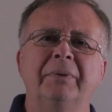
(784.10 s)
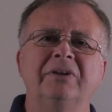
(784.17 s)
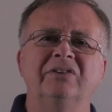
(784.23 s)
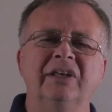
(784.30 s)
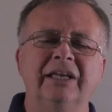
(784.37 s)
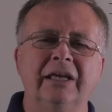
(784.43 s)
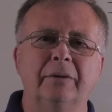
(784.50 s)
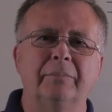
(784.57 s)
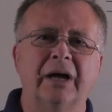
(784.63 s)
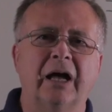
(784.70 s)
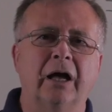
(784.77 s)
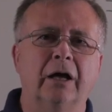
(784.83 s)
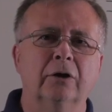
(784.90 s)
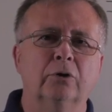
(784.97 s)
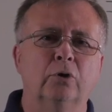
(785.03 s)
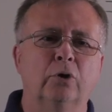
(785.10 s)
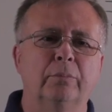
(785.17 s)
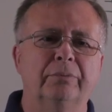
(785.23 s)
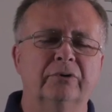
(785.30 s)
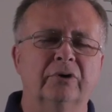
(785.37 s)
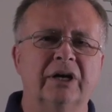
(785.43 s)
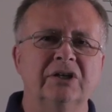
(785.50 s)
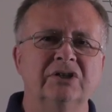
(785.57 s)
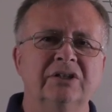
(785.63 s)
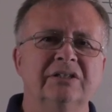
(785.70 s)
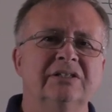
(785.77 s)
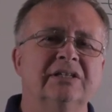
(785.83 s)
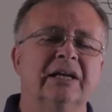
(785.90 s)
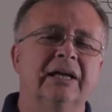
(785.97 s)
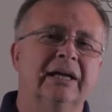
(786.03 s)
we're thinking about our chord
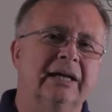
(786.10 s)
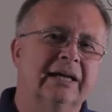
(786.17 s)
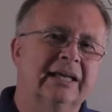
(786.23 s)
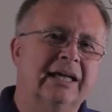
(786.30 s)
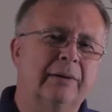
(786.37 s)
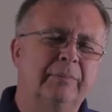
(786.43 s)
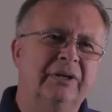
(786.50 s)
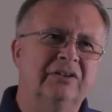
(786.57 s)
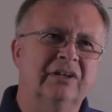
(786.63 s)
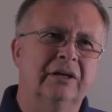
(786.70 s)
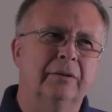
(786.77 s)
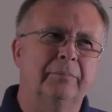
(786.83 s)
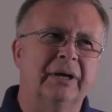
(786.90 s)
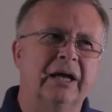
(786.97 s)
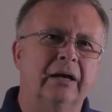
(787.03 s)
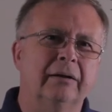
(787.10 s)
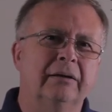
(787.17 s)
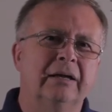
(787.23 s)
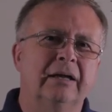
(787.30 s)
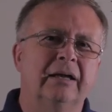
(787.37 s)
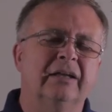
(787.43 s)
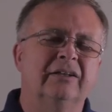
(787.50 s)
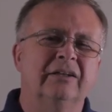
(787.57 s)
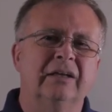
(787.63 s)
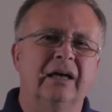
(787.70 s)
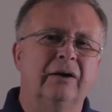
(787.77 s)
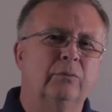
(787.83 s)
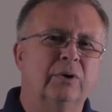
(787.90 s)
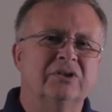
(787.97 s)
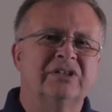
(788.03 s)
progressions, can we think about
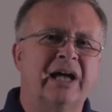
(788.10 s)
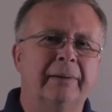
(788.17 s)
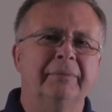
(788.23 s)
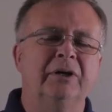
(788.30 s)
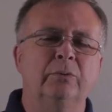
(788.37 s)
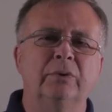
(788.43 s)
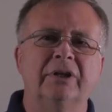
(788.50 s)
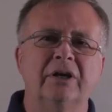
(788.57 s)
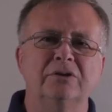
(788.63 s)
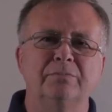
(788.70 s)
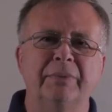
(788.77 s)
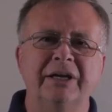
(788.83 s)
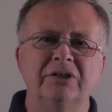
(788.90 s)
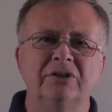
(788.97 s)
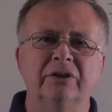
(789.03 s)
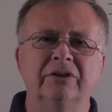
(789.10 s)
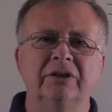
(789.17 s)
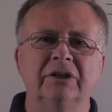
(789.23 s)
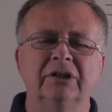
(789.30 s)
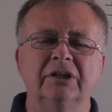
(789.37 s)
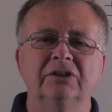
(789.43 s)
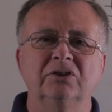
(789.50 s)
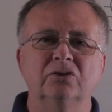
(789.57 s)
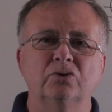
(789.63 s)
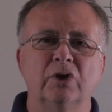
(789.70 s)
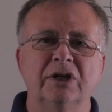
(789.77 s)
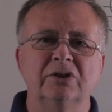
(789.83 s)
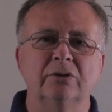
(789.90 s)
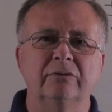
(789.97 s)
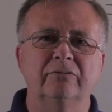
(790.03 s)
what's happening with those major thirds,
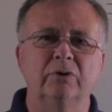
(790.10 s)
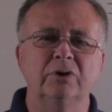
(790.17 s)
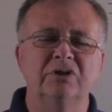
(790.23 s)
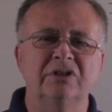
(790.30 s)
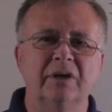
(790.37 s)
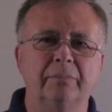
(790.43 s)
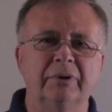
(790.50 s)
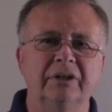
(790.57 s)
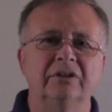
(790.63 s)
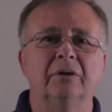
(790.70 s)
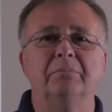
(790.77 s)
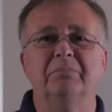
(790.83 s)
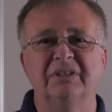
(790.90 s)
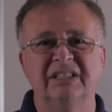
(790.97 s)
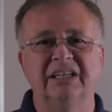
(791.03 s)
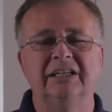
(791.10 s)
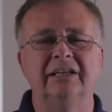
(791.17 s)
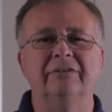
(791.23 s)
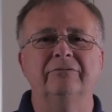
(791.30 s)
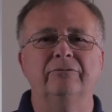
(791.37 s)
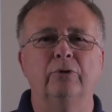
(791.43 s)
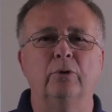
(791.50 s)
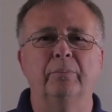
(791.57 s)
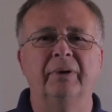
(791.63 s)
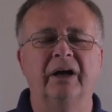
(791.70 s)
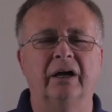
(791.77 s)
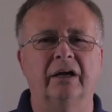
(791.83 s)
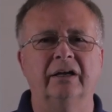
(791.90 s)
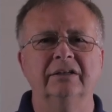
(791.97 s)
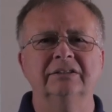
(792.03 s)
trying to avoid doubling them, particularly in four
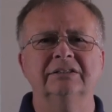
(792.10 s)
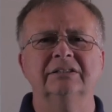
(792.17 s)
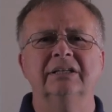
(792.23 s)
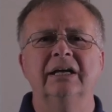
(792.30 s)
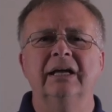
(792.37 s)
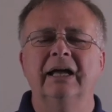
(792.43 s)
parts?